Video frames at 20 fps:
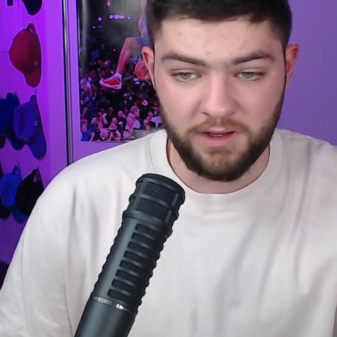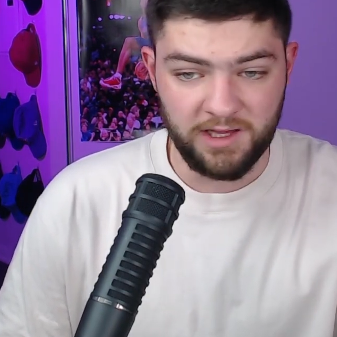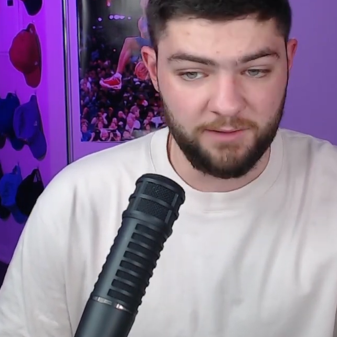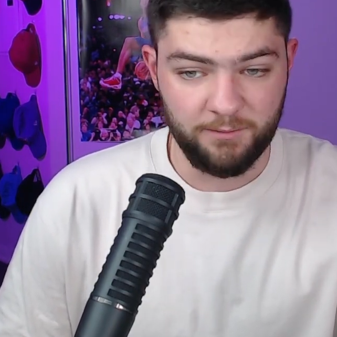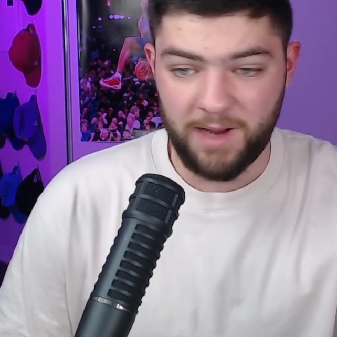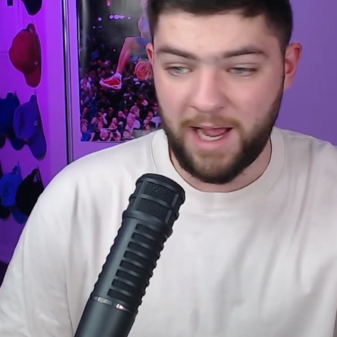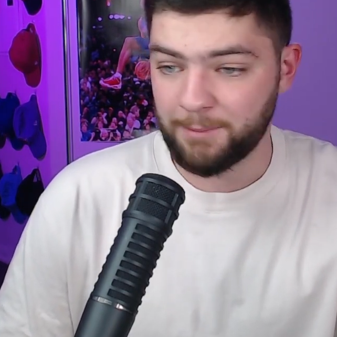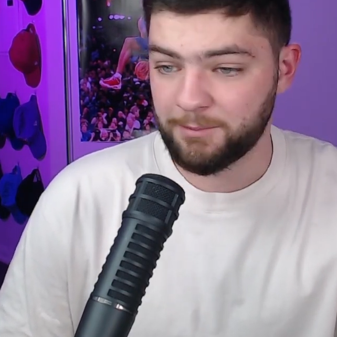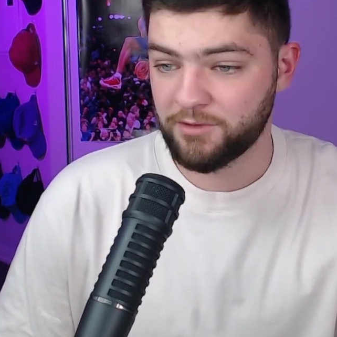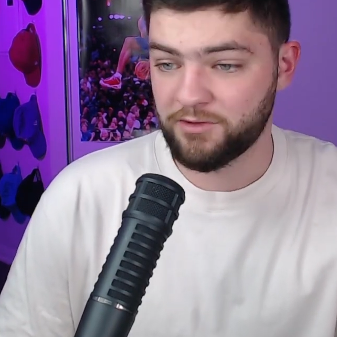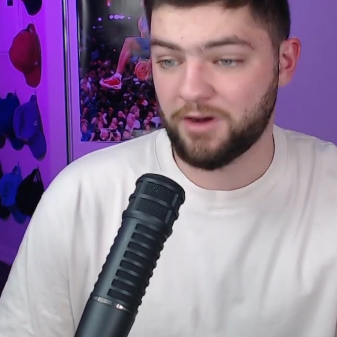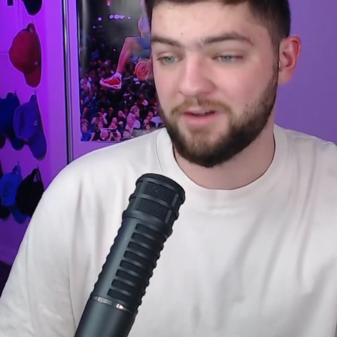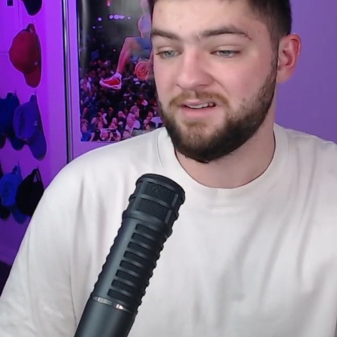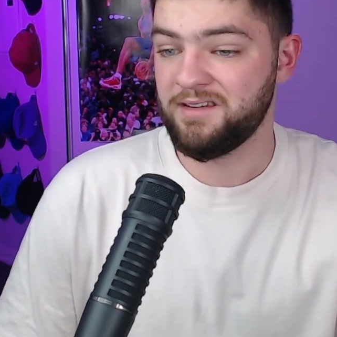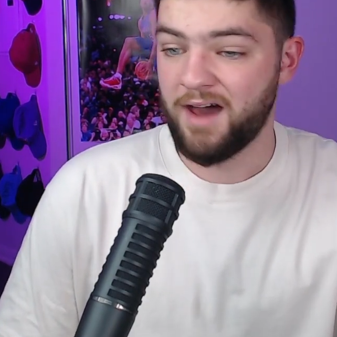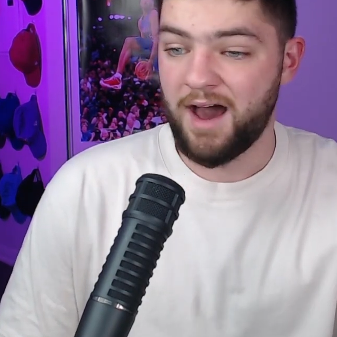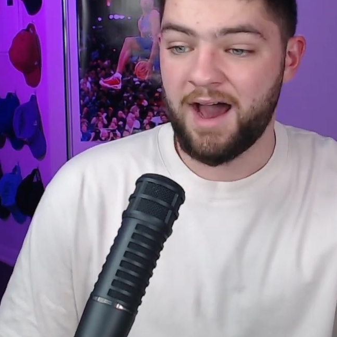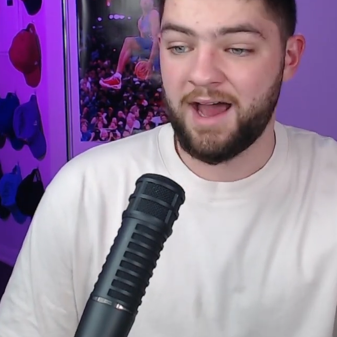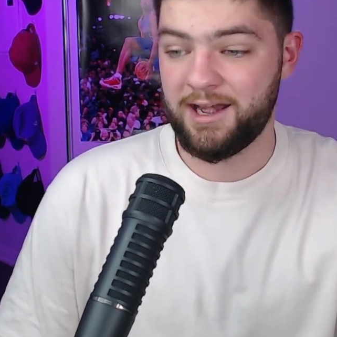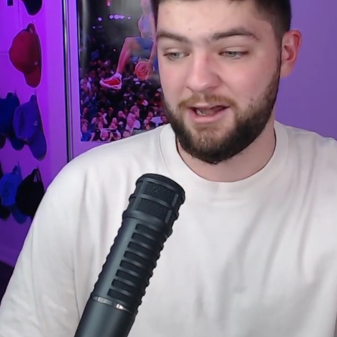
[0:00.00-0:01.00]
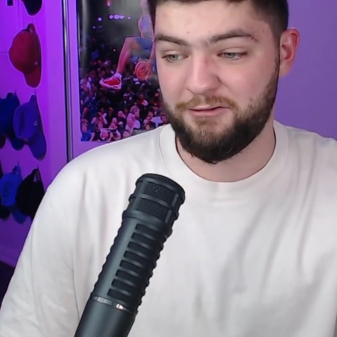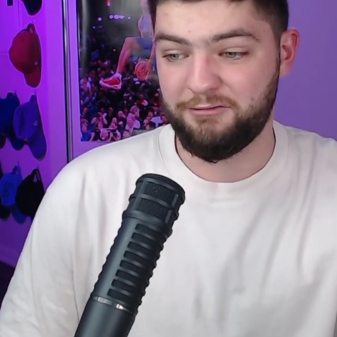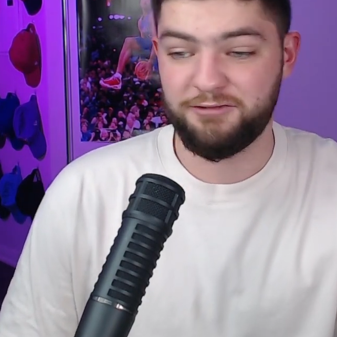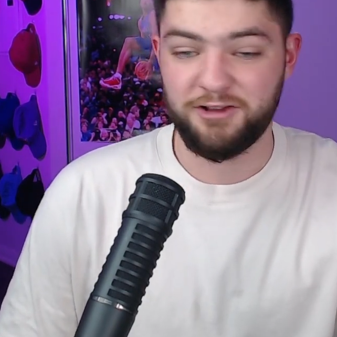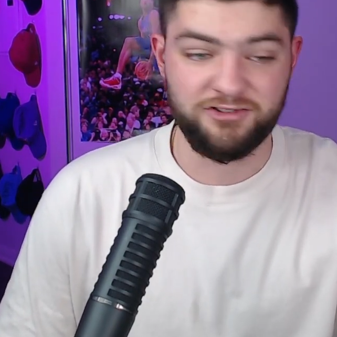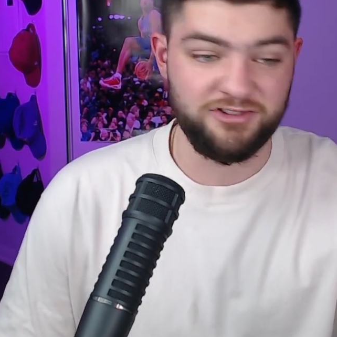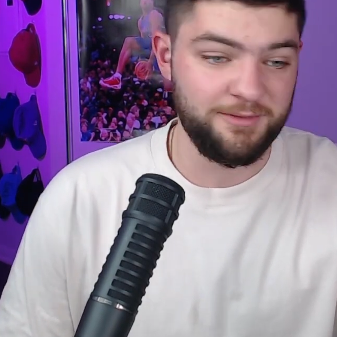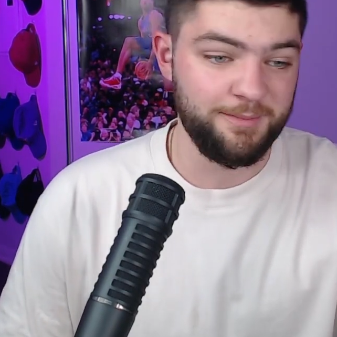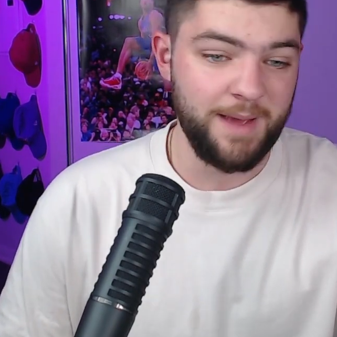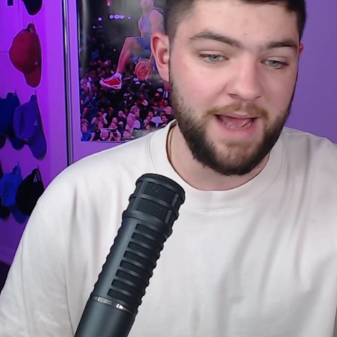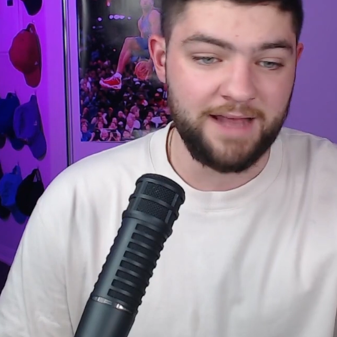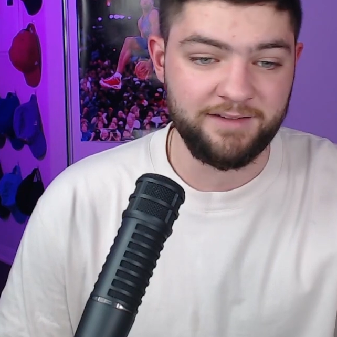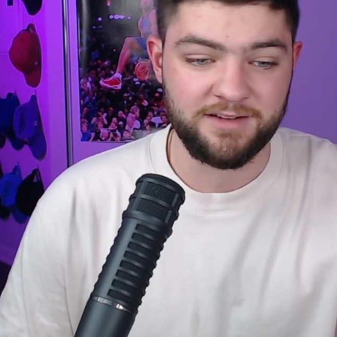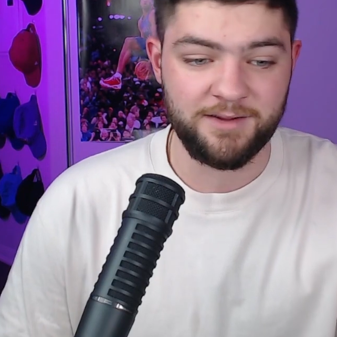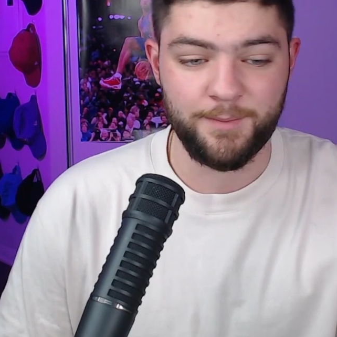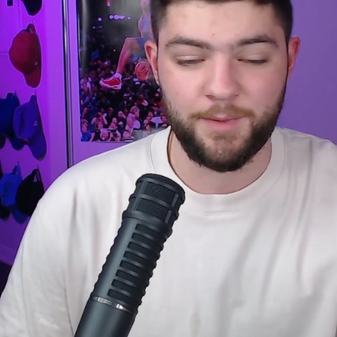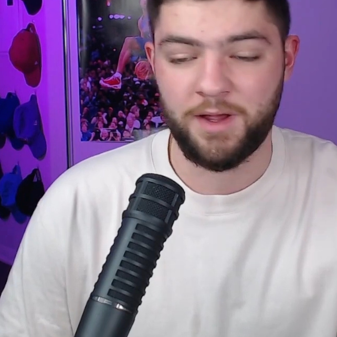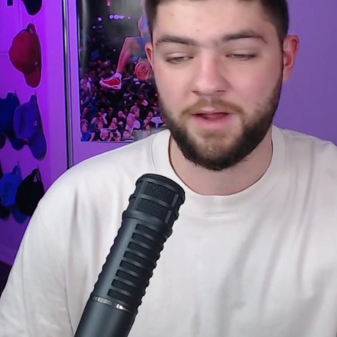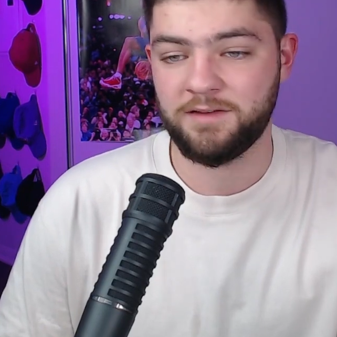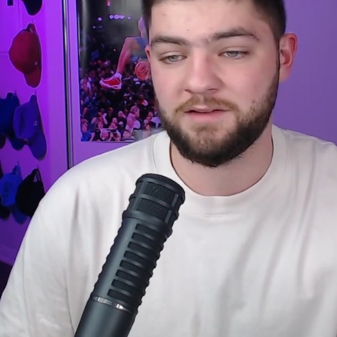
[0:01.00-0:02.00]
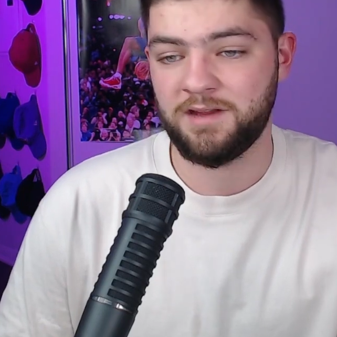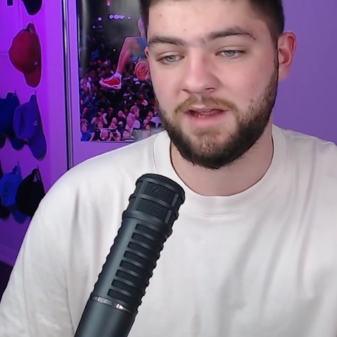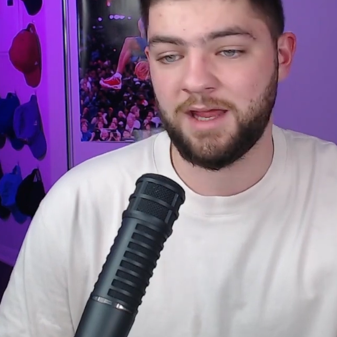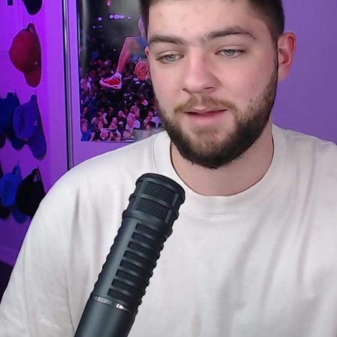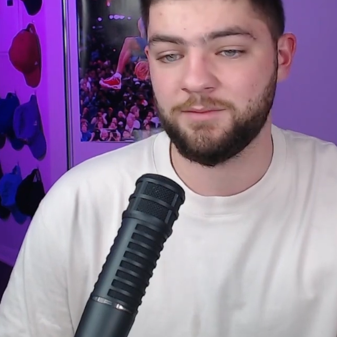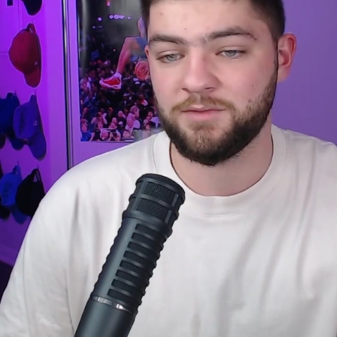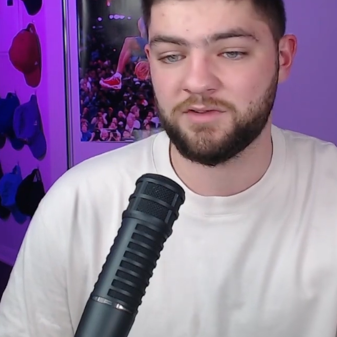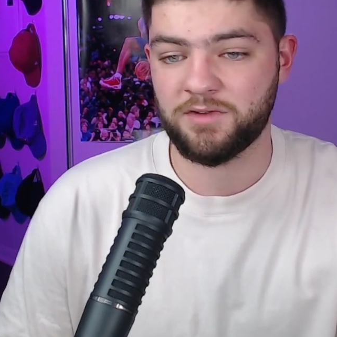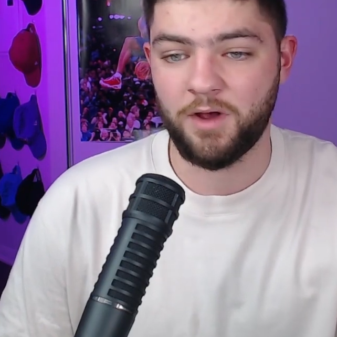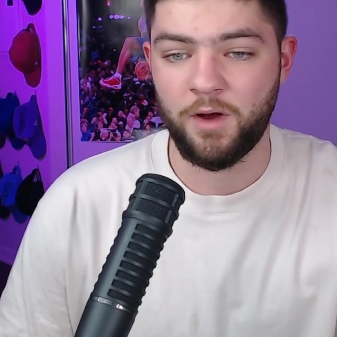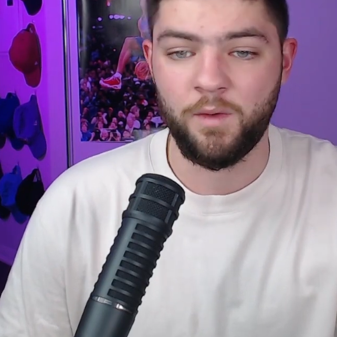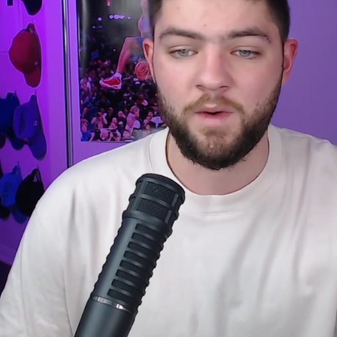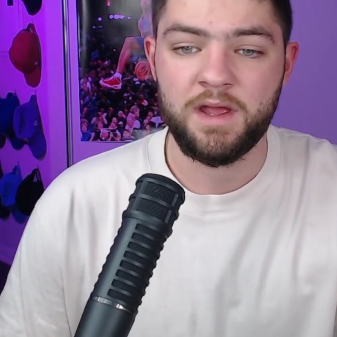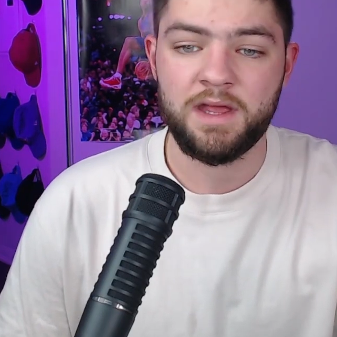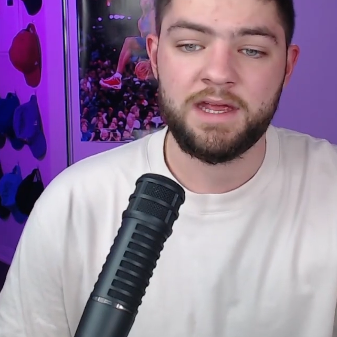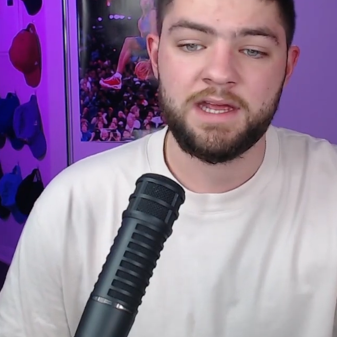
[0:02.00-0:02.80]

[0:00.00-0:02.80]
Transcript: and the Raptors are not an efficient basketball team. So